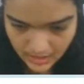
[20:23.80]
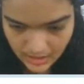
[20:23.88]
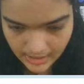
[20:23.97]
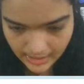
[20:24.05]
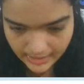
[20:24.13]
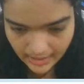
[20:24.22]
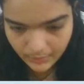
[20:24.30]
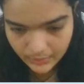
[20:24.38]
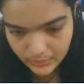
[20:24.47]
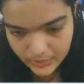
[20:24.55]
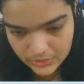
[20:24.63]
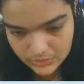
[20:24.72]
And now we're
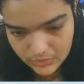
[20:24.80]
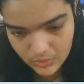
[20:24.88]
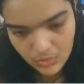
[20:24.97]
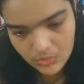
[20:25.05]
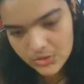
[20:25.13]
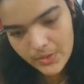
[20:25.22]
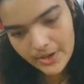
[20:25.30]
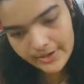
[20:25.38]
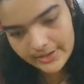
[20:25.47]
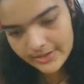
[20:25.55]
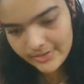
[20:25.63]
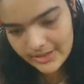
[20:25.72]
going to go to our
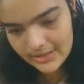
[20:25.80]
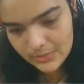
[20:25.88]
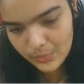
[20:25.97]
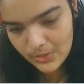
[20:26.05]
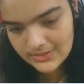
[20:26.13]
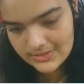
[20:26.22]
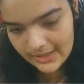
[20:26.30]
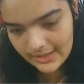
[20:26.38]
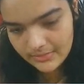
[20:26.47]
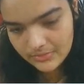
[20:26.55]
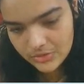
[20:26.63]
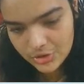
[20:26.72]
radial gradient once
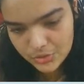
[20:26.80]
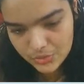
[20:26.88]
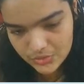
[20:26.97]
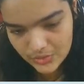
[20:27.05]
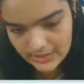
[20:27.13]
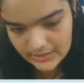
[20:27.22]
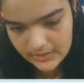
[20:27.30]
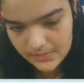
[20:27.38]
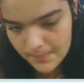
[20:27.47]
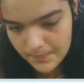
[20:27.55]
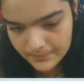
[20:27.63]
again. Choose radial.